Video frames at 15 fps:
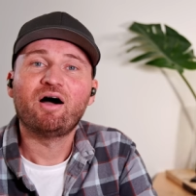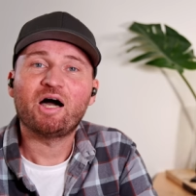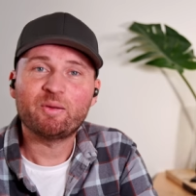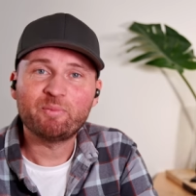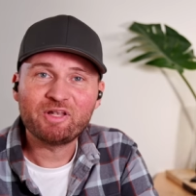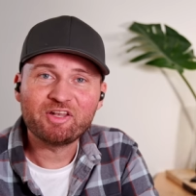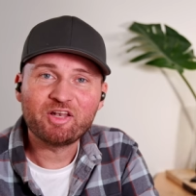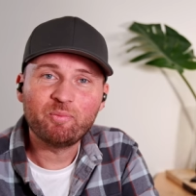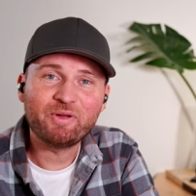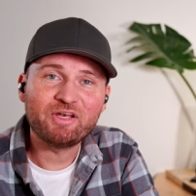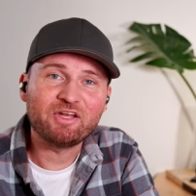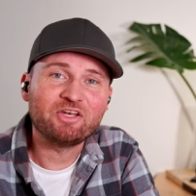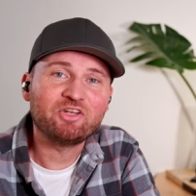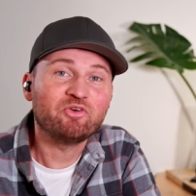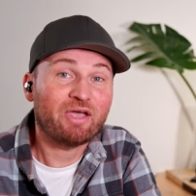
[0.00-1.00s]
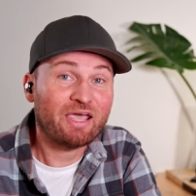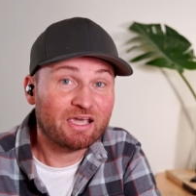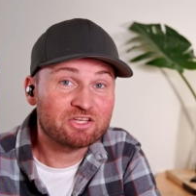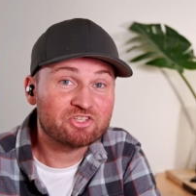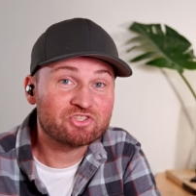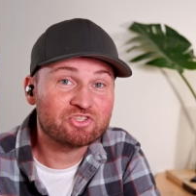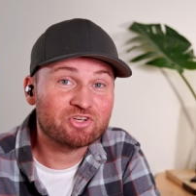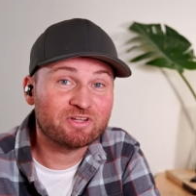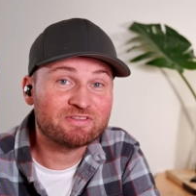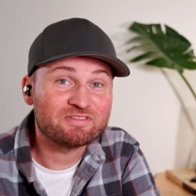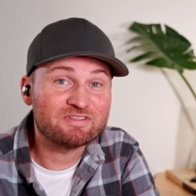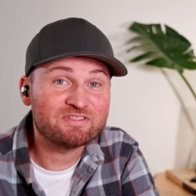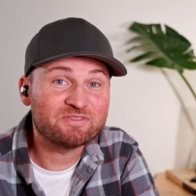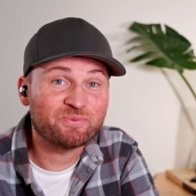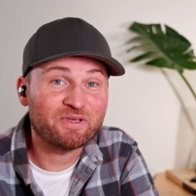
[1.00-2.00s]
I'm a little bit into action shots
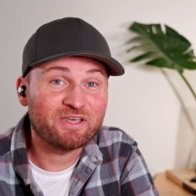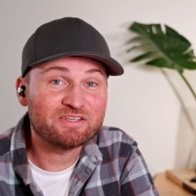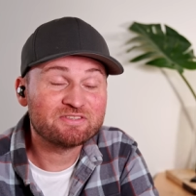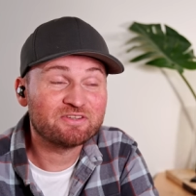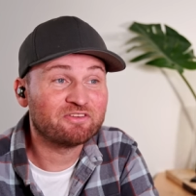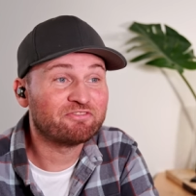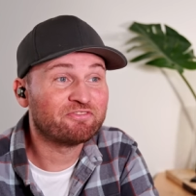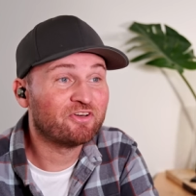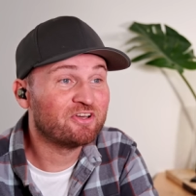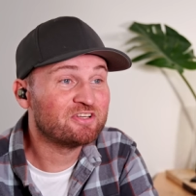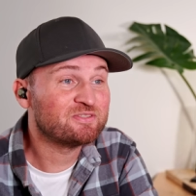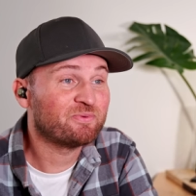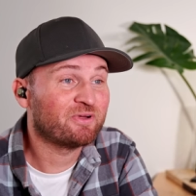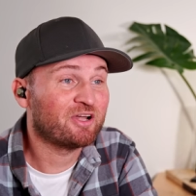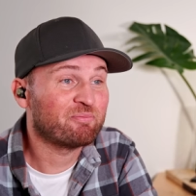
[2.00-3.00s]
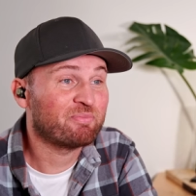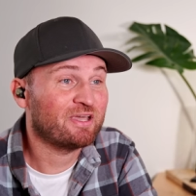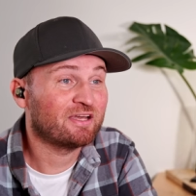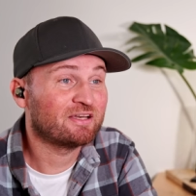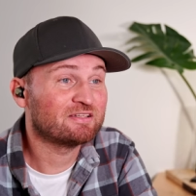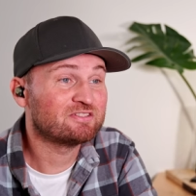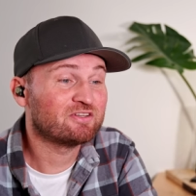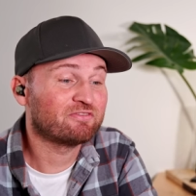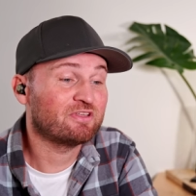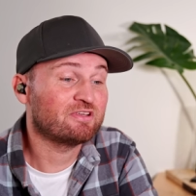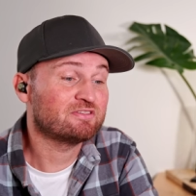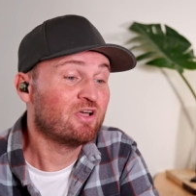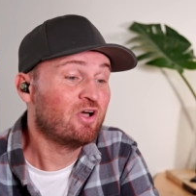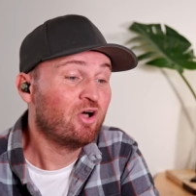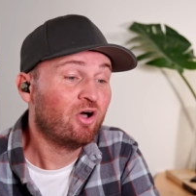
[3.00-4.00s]
this week, so the first one I picked is of these